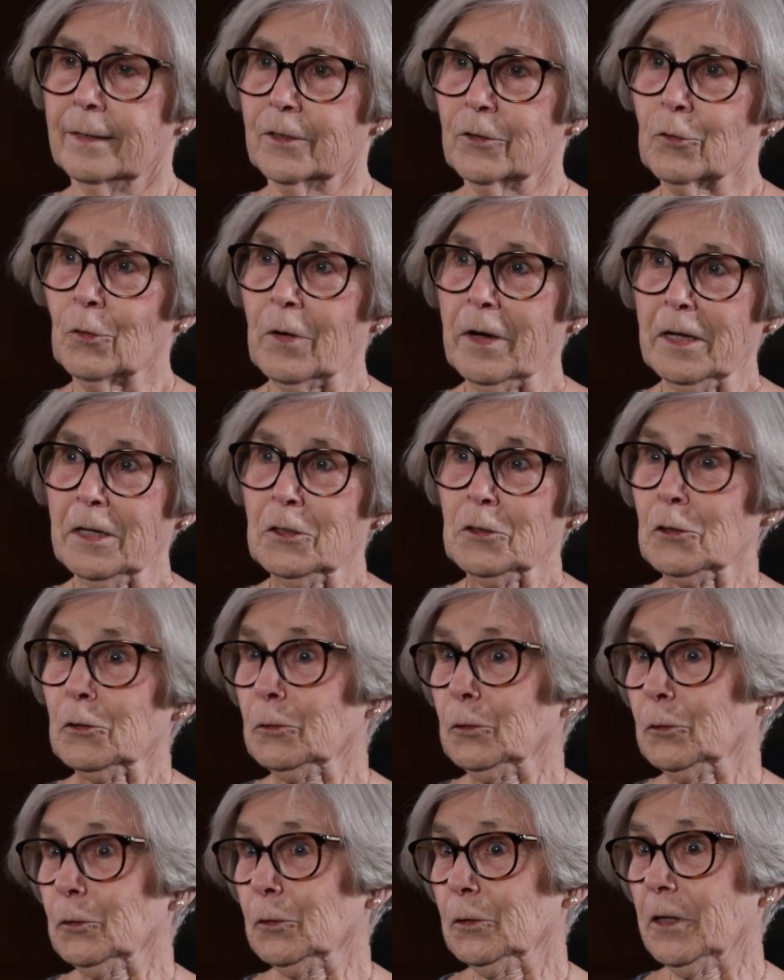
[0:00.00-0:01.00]
trying to
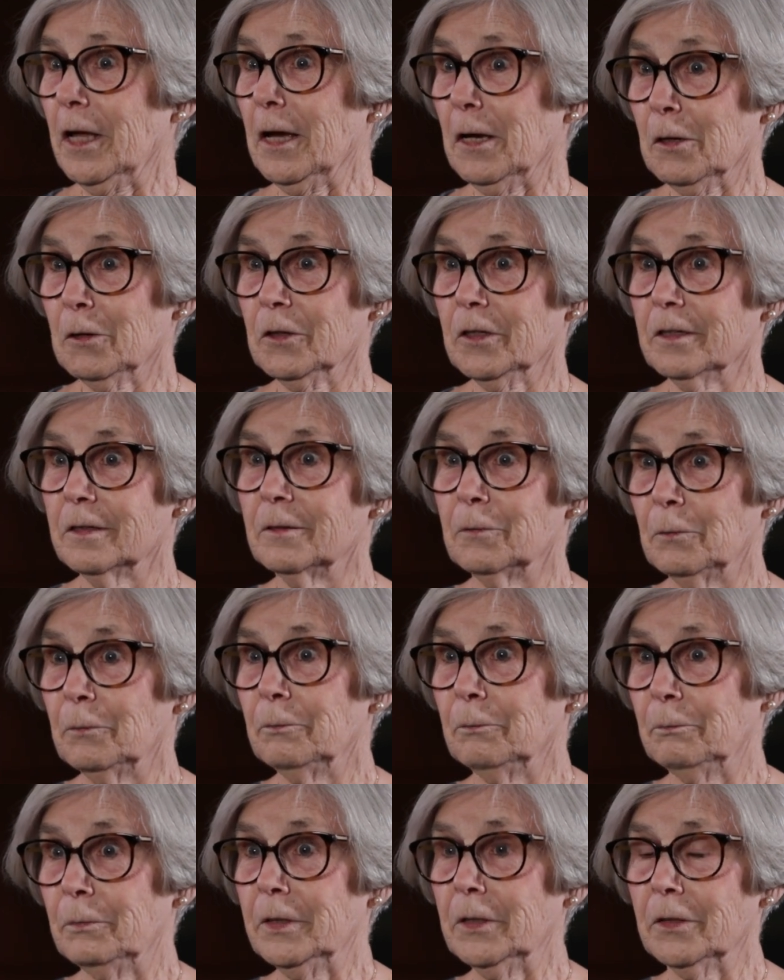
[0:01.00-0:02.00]
learn how to
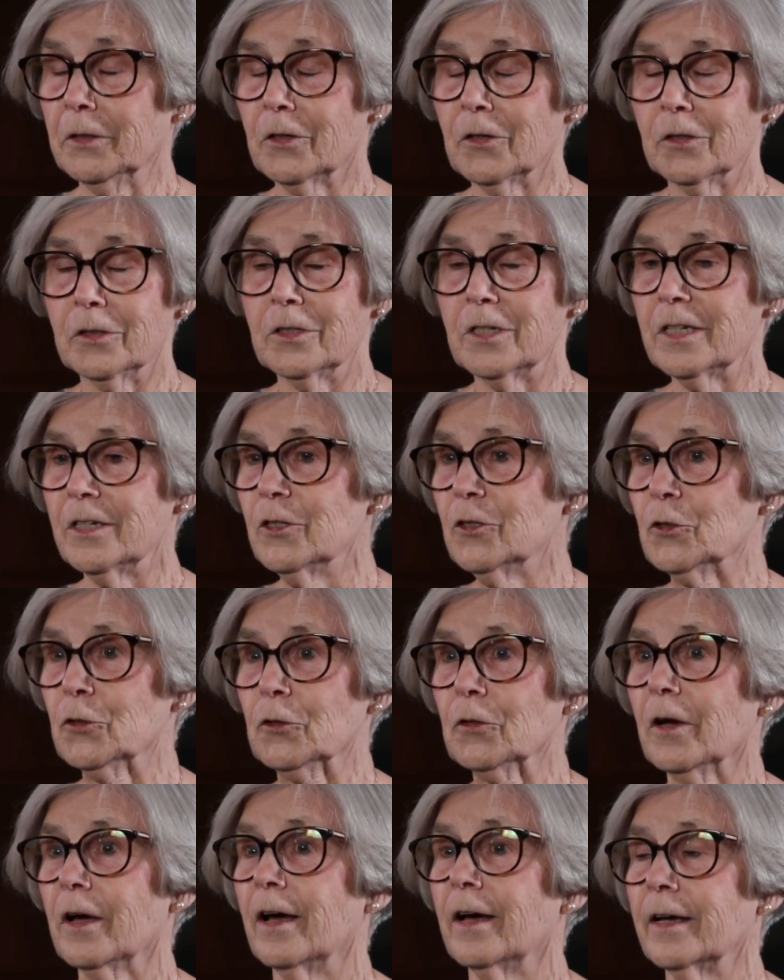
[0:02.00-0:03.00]
be a good
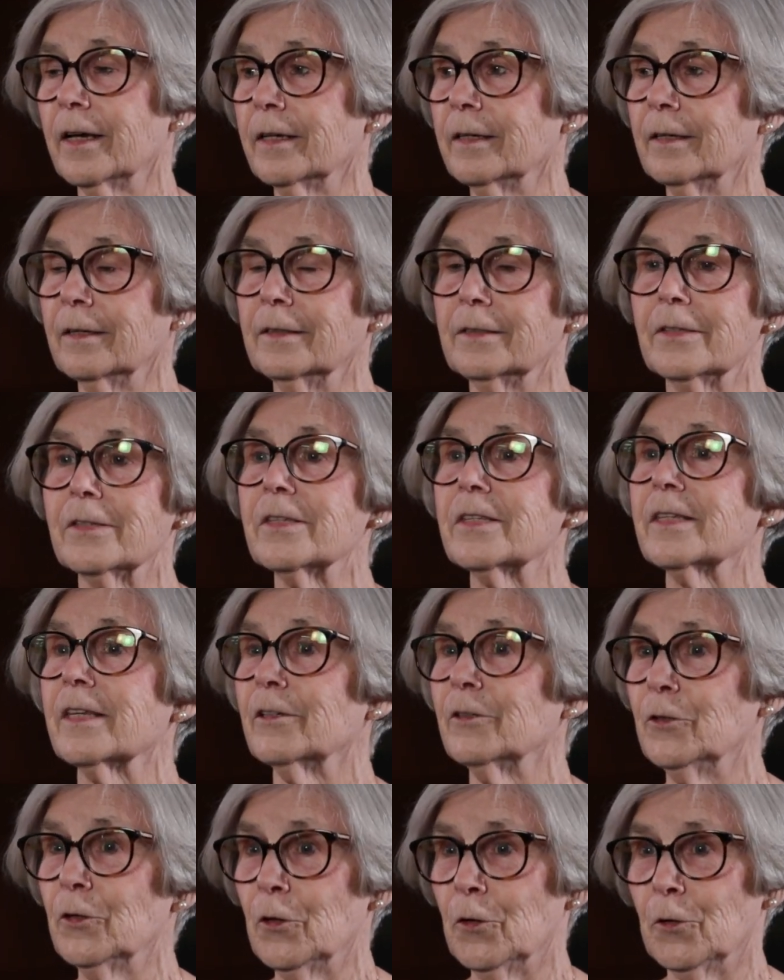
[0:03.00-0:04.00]
teacher, I
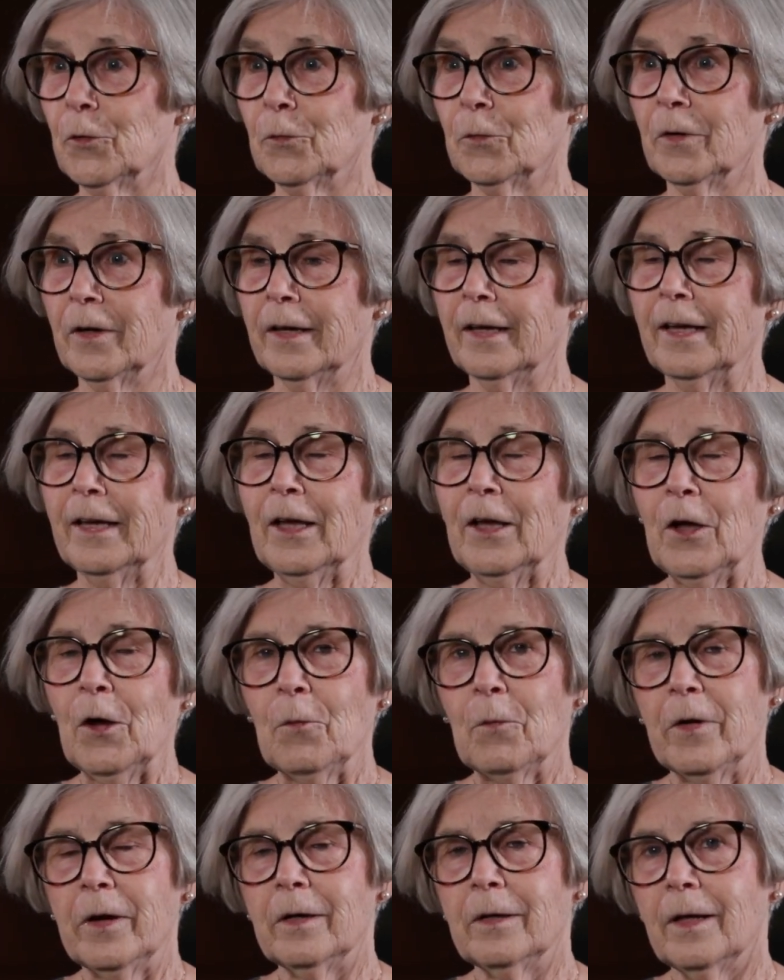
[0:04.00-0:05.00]
said no.
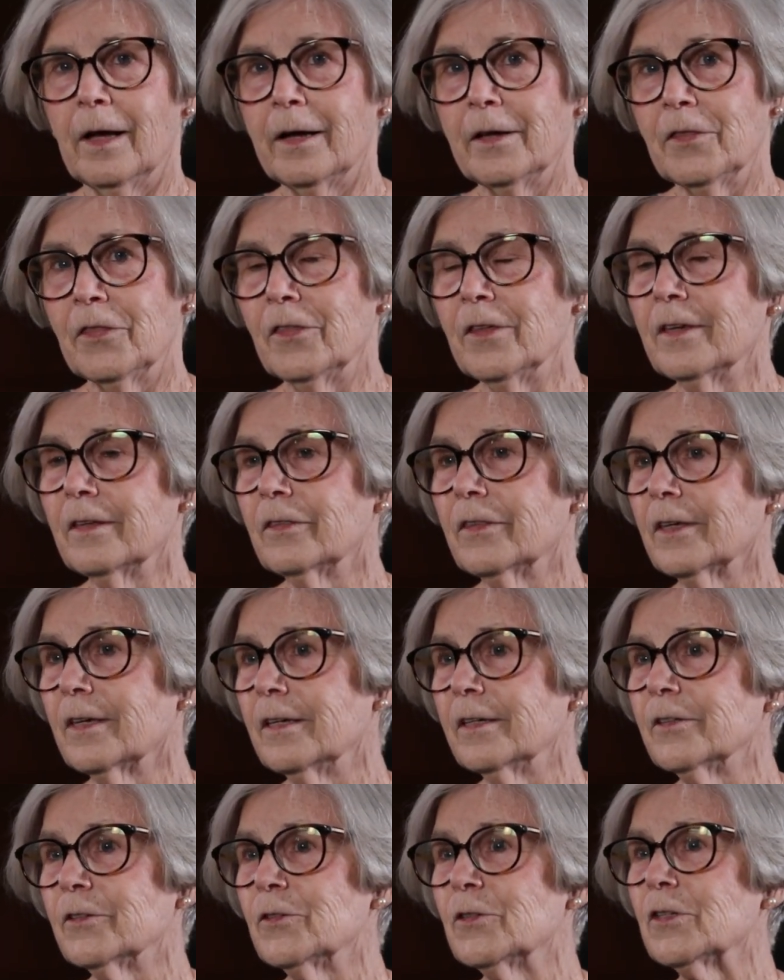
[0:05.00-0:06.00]
Well, I think the
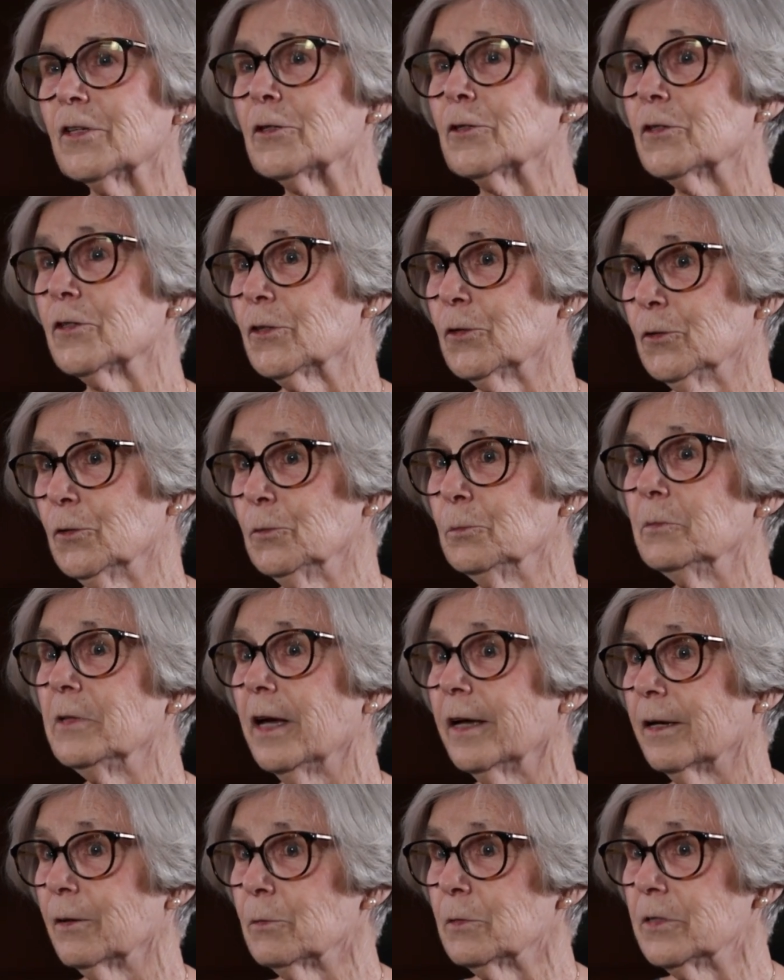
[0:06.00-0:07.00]
kids assumed
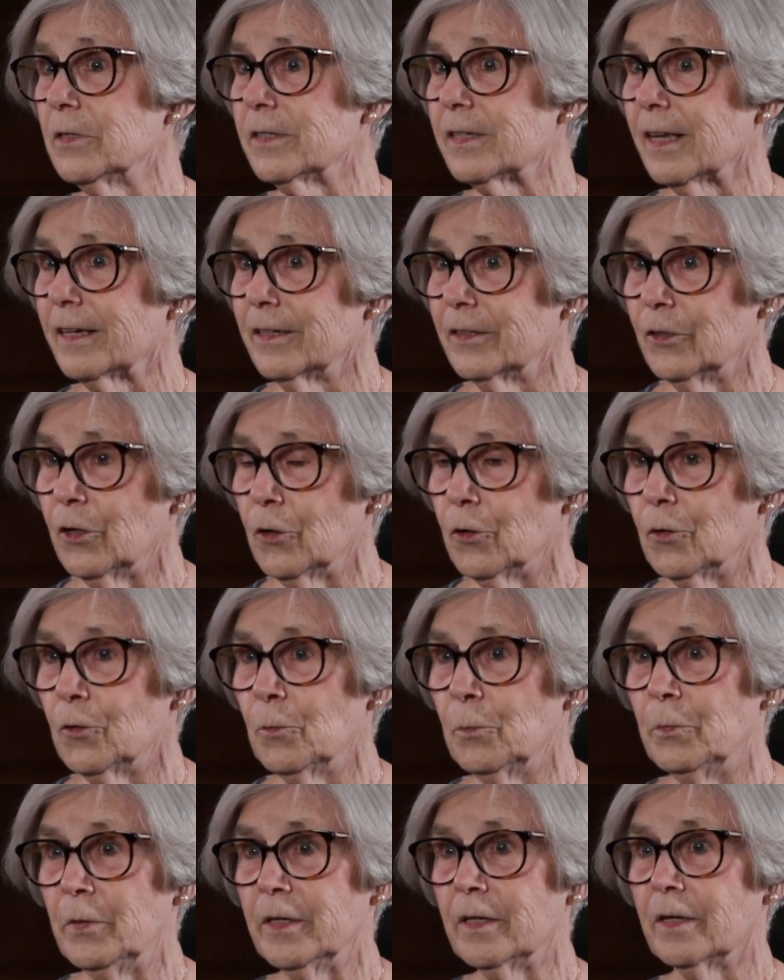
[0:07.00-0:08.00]
I would say no,
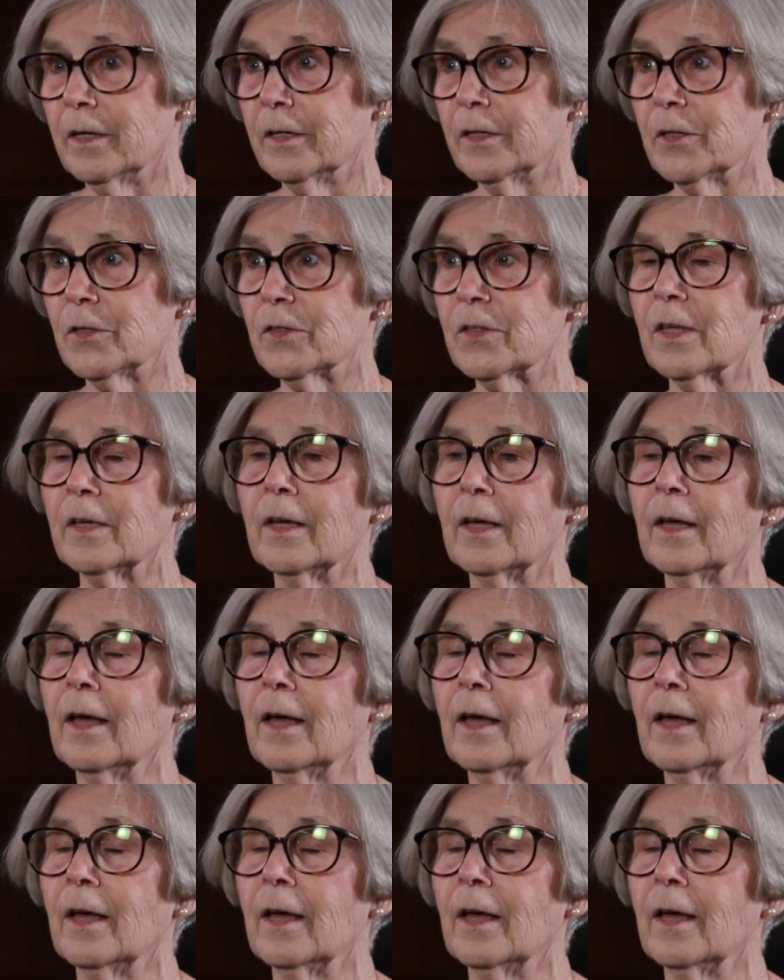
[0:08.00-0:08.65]
because